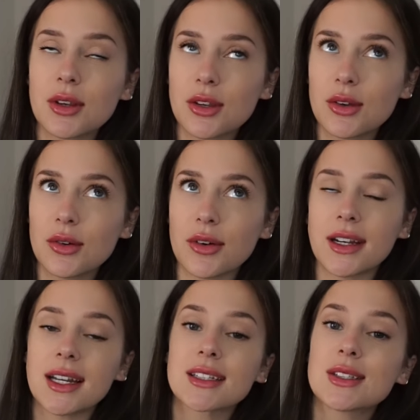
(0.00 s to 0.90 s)
cute
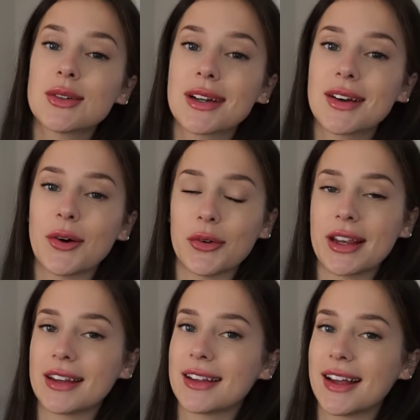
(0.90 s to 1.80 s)
right next to it
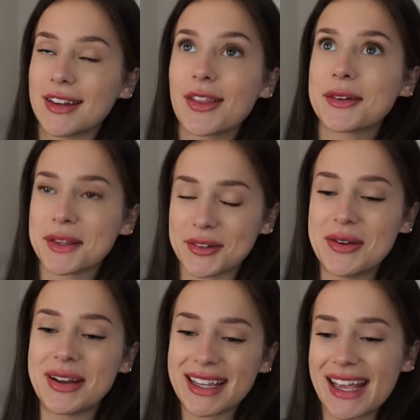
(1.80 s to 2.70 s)
holding another
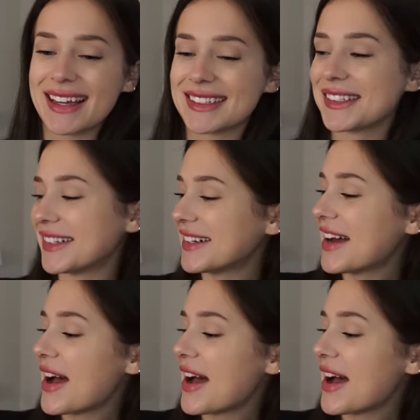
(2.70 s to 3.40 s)
3-wick candle.